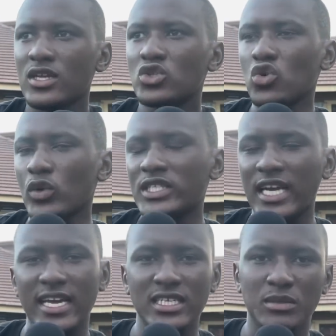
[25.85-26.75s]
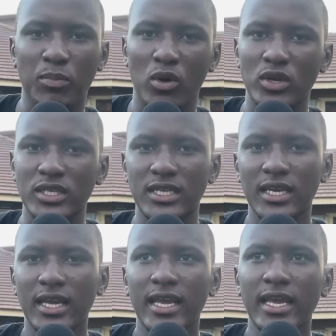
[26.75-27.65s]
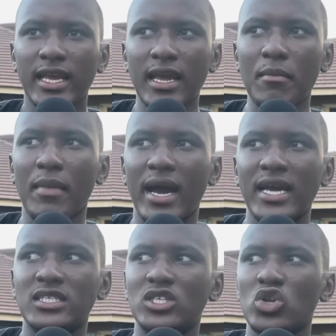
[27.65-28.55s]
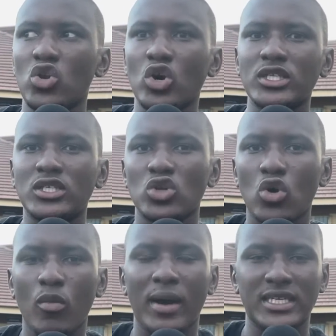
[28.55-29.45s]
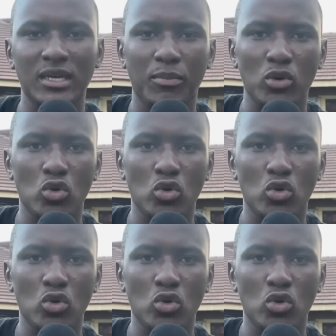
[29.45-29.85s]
To which I respond, he might not know much about